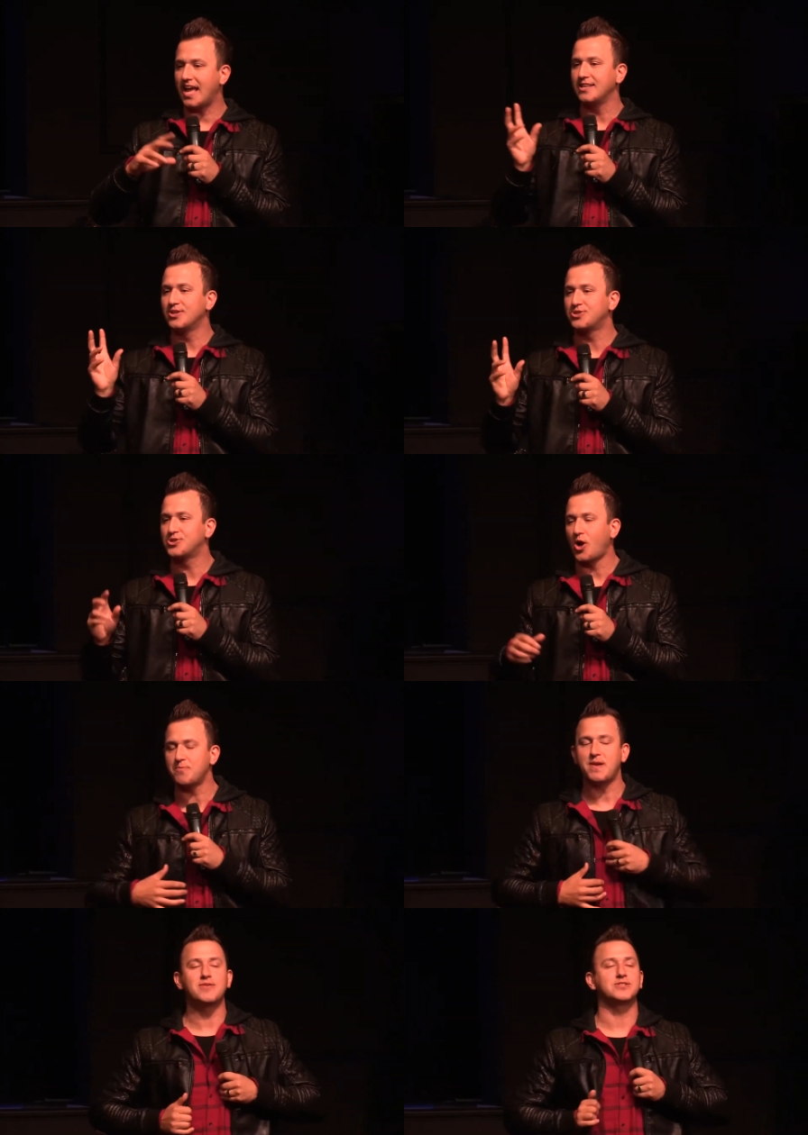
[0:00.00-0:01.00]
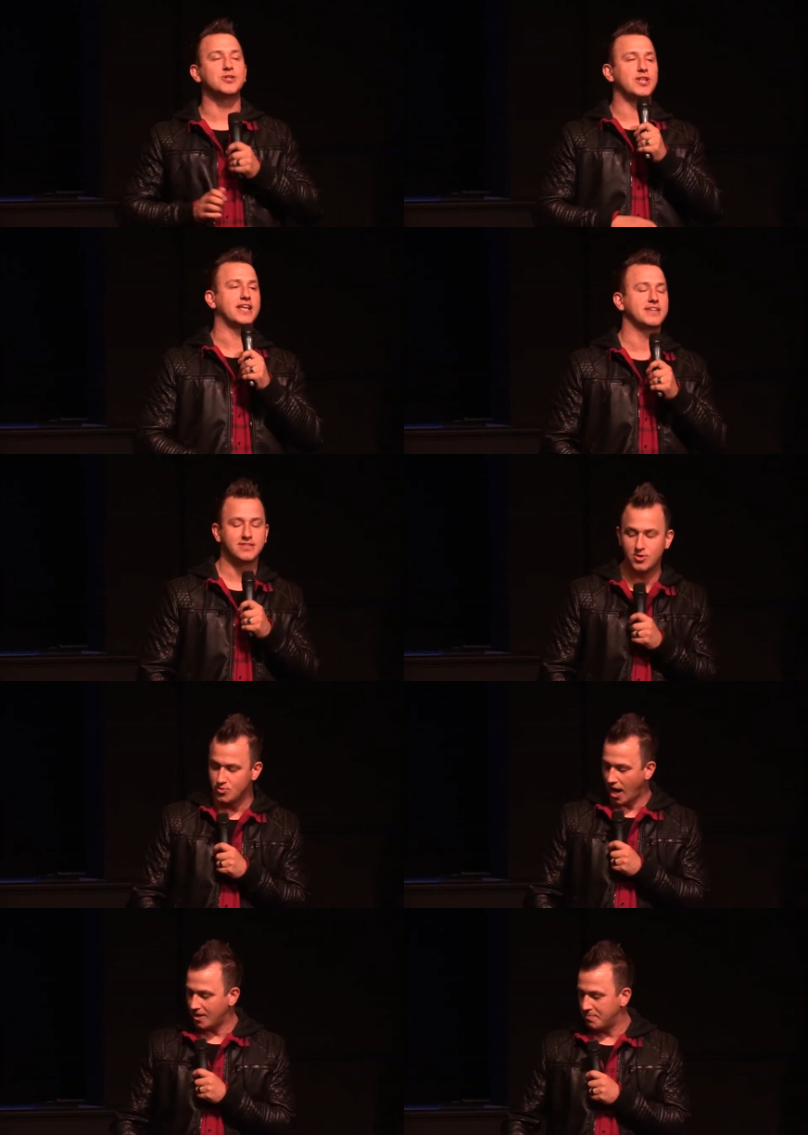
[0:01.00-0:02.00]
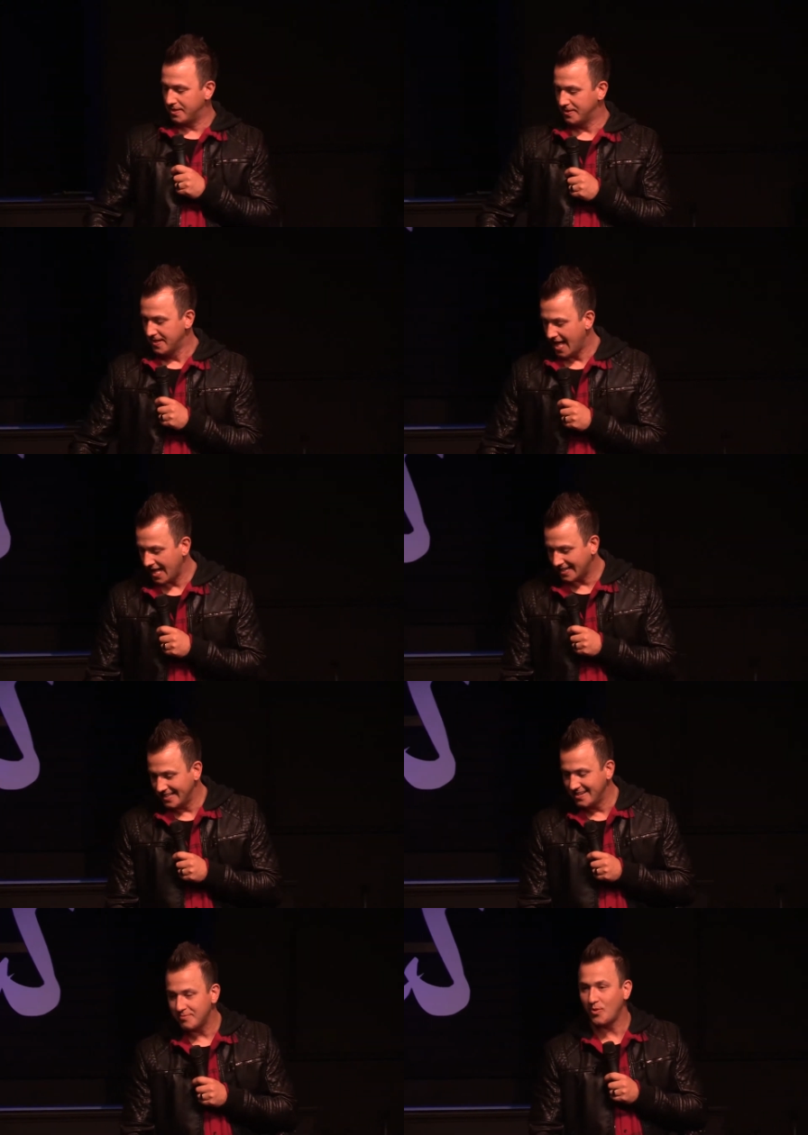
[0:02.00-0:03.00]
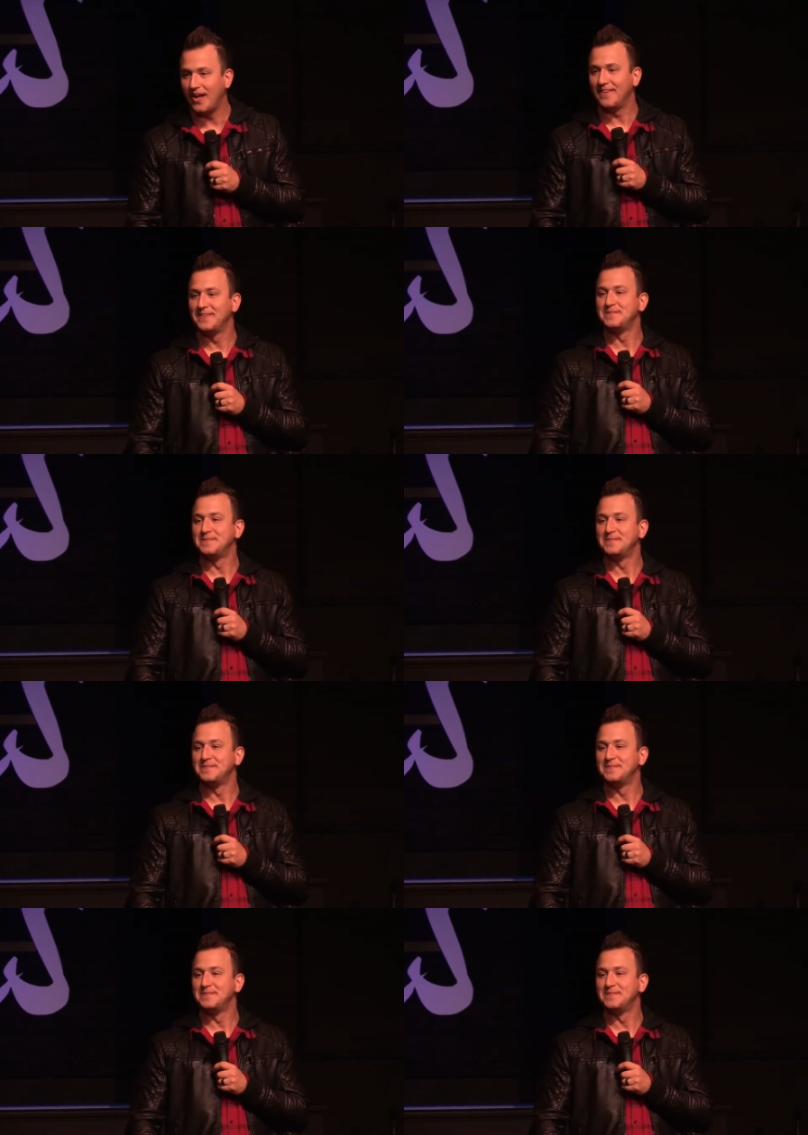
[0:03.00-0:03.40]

I looked sharp and I would look like a new dollar bill. I cleaned up well.